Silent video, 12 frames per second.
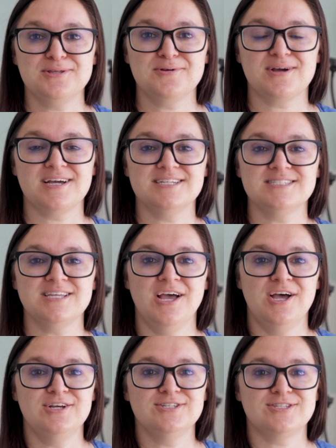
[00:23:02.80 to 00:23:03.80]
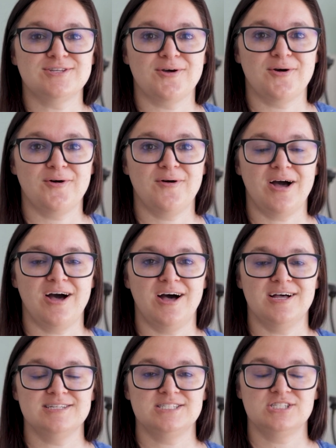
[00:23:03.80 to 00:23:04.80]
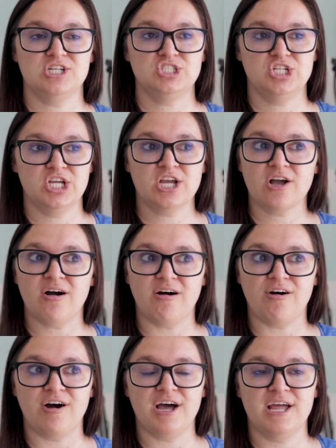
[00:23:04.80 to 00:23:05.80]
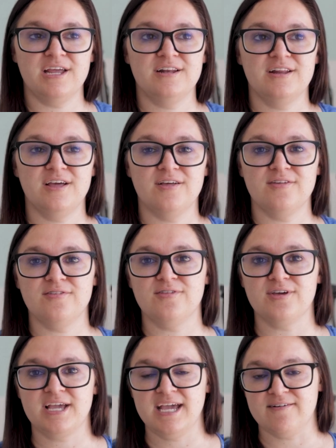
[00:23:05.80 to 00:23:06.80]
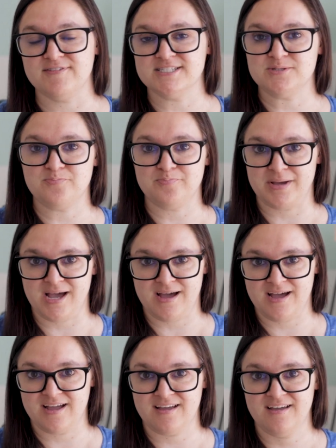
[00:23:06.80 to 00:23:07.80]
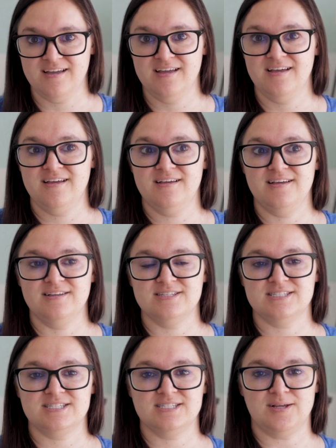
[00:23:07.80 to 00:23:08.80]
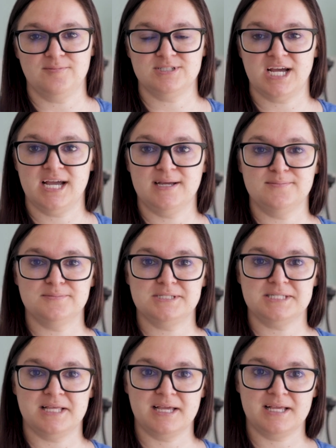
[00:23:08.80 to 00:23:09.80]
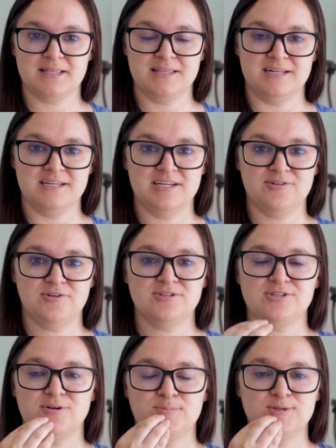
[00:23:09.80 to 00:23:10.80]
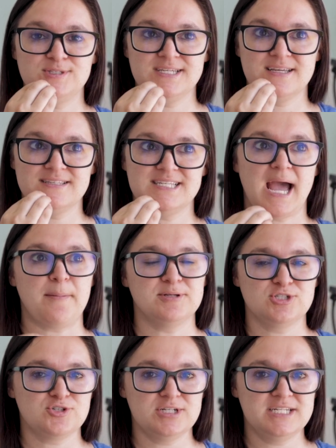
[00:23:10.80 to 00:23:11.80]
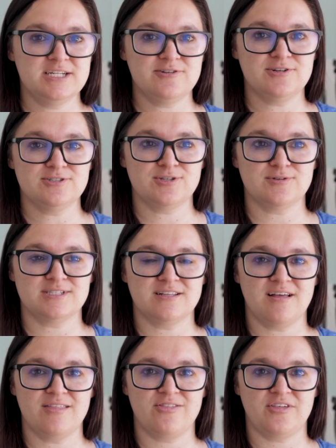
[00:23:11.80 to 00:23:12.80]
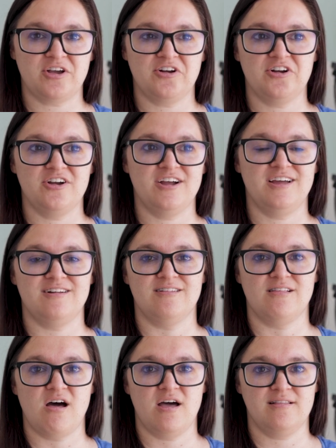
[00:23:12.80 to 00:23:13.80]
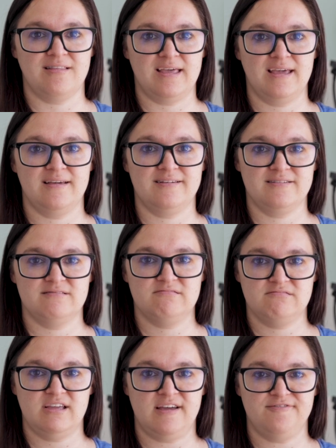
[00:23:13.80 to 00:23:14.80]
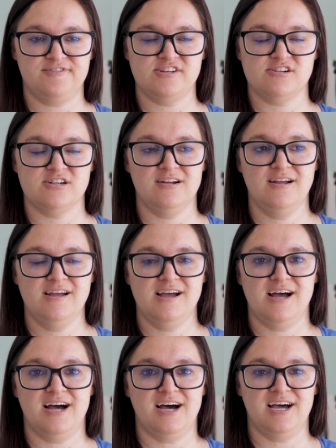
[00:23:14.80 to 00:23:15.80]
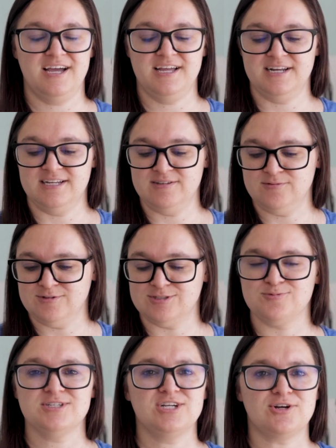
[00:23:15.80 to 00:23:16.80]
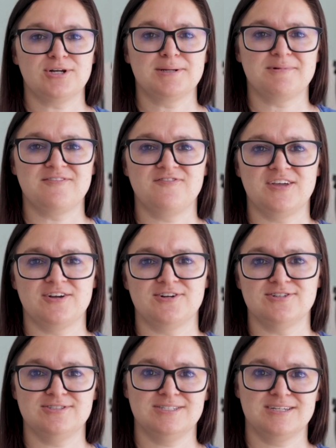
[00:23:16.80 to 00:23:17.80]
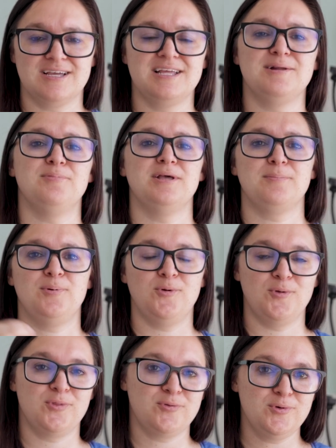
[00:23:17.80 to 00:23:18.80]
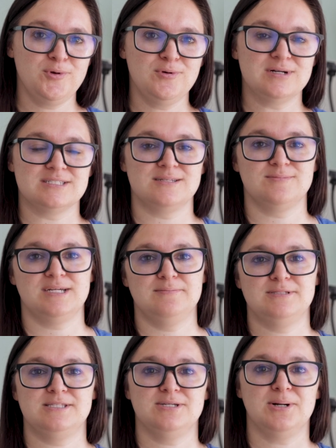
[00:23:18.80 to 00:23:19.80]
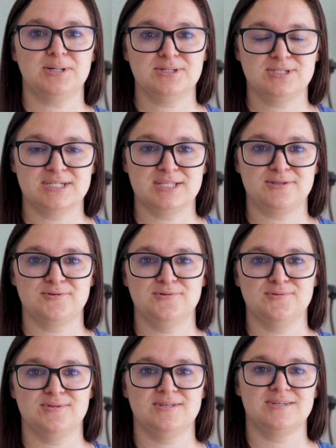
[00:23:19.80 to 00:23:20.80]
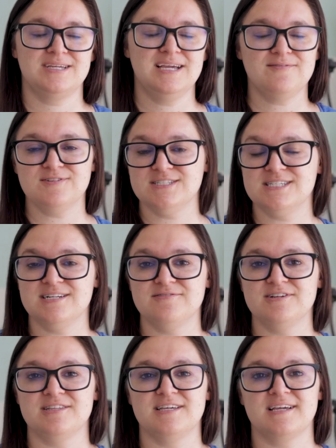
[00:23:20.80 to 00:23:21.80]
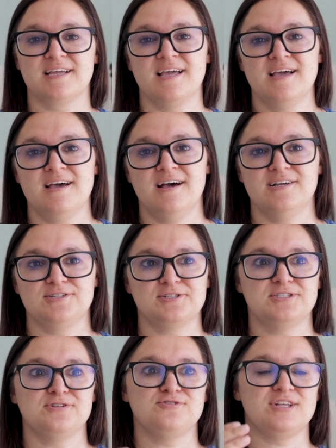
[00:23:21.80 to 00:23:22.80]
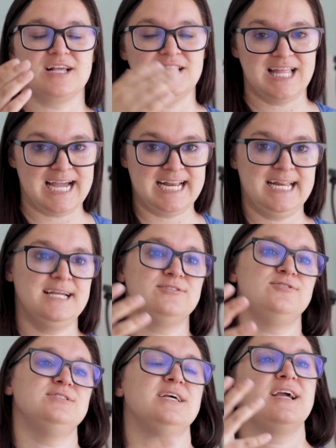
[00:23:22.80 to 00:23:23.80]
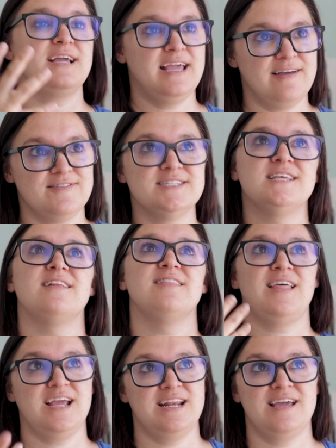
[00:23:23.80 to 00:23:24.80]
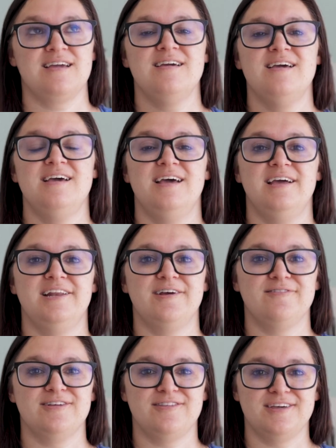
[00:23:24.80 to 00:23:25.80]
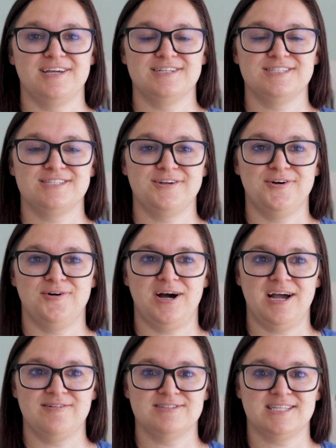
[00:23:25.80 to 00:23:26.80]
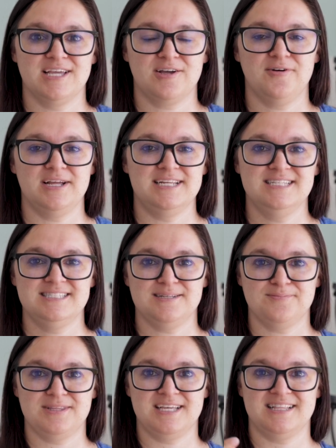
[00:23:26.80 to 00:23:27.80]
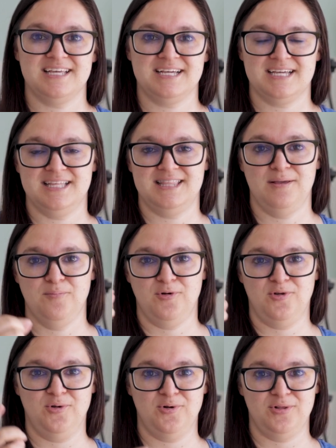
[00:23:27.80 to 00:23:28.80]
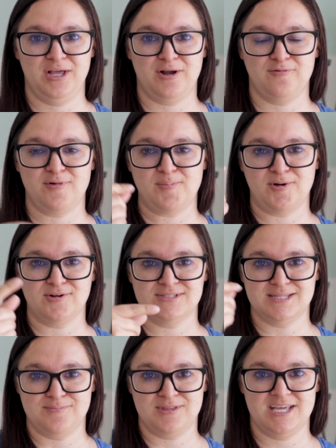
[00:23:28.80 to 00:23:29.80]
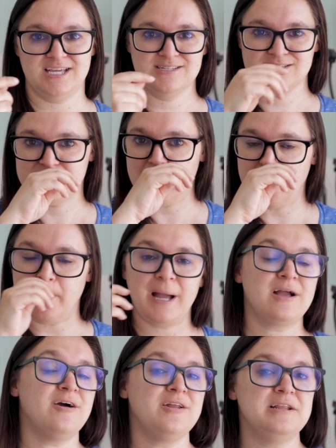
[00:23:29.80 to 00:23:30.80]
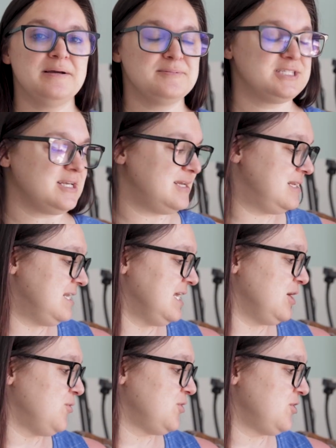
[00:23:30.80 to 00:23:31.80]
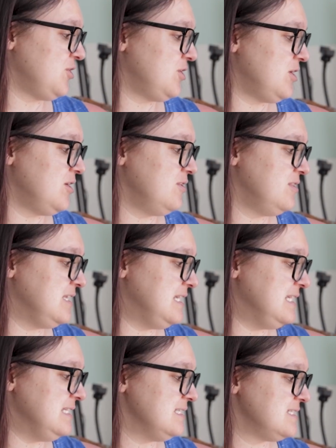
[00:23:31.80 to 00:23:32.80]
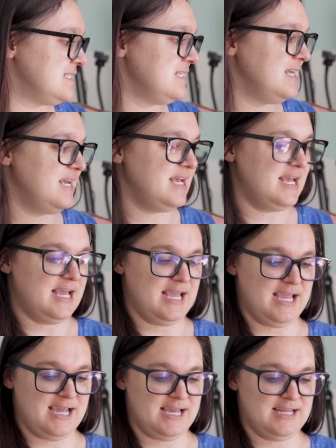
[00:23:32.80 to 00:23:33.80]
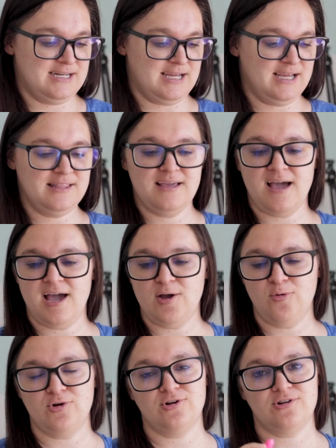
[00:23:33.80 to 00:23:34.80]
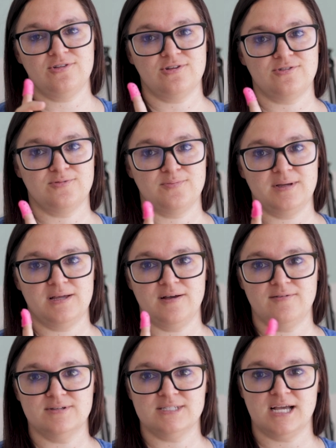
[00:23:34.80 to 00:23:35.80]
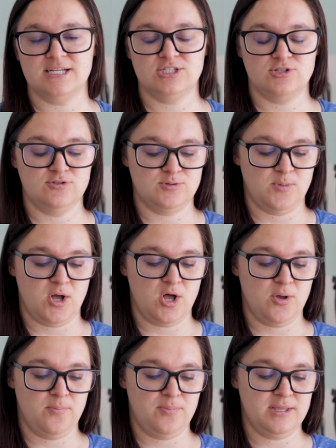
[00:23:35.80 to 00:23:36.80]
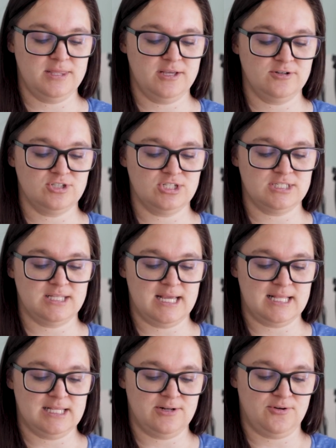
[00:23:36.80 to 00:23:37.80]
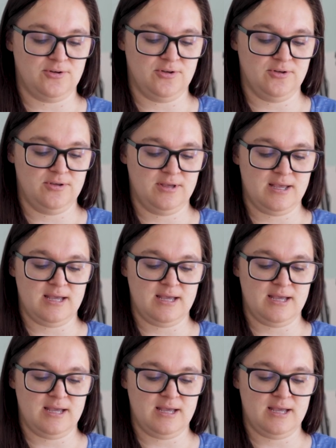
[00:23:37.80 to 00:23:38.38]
you guys. So stitching on the canvas bag, sometimes like the needle. So I'm using a tapestry needle, so it's a lot thicker and a lot like heftier. And it was really hurting my fingers to kind of like pull it through because sometimes it's hard to get through the canvas and everything. So there's like a lining, so it's like a canvas and a lining and everything. So I was like, oh, I need something like a thimble or like a rubber or something. So I got on Amazon and I ordered these, and I think I ordered a little bit of a size too small, but they're just like little